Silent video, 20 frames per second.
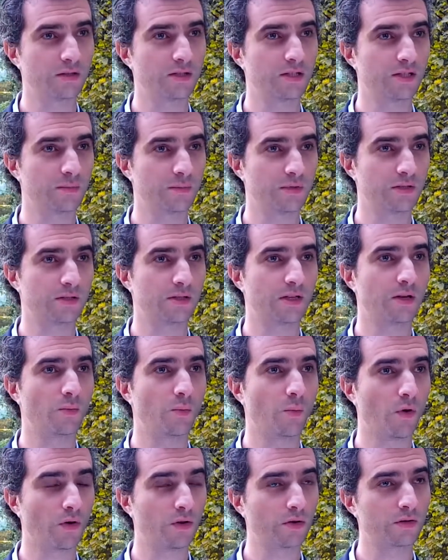teams, they
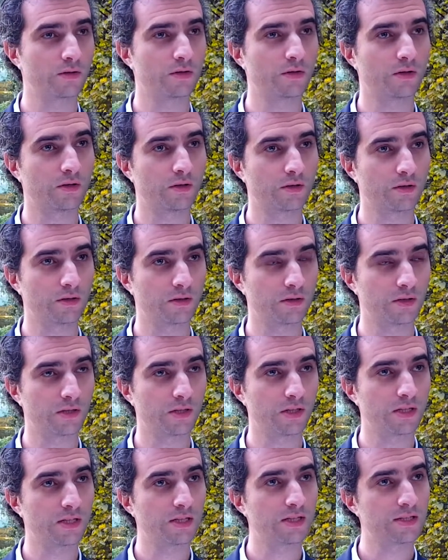worked on
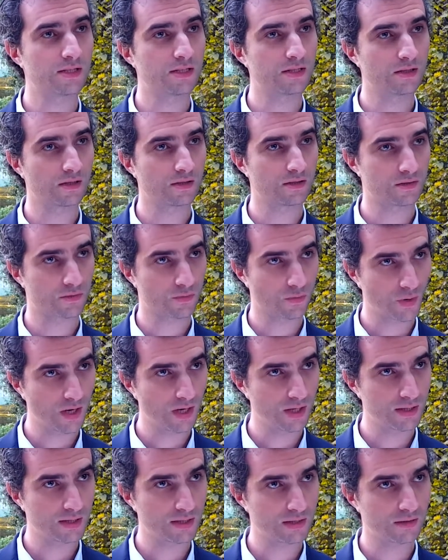the incidence
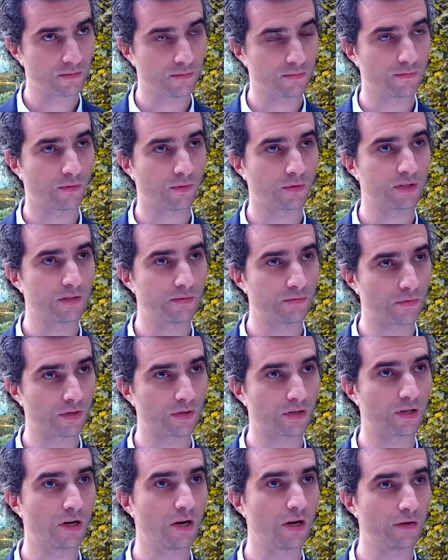rates for
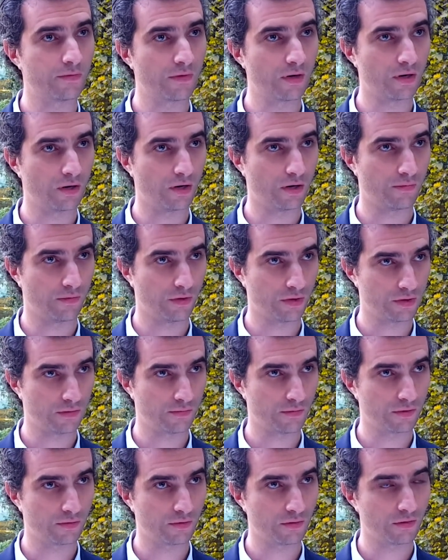different level of loss of
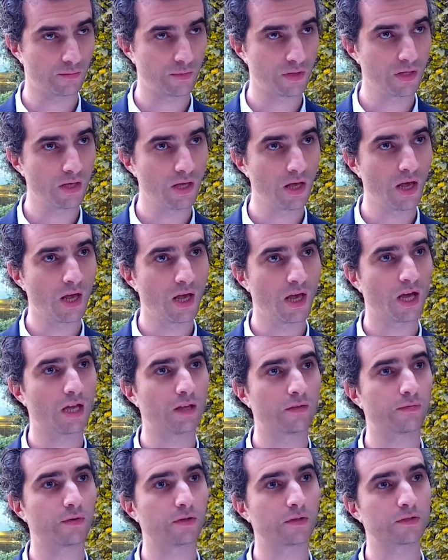autonomy
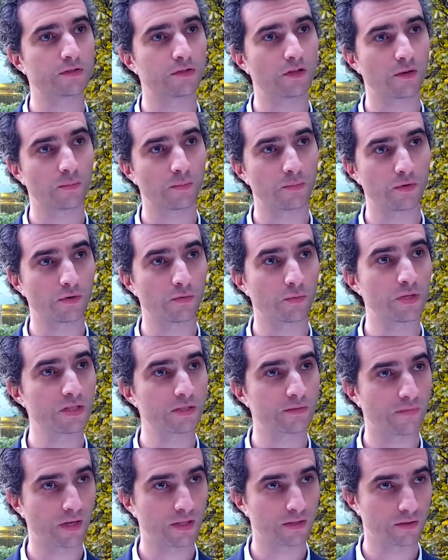and for some
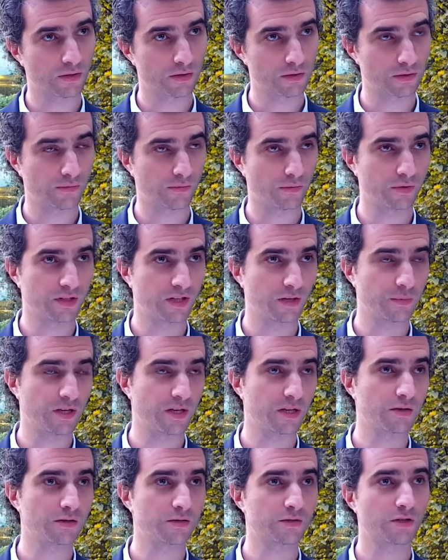risk factors of long-term
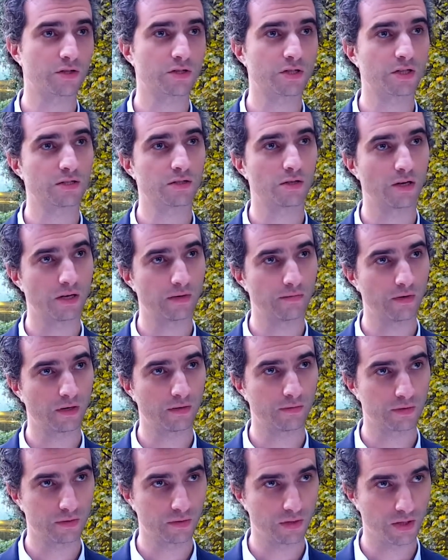care, such as the level
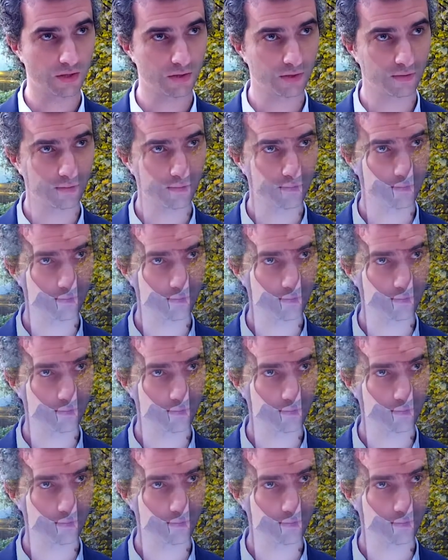of education.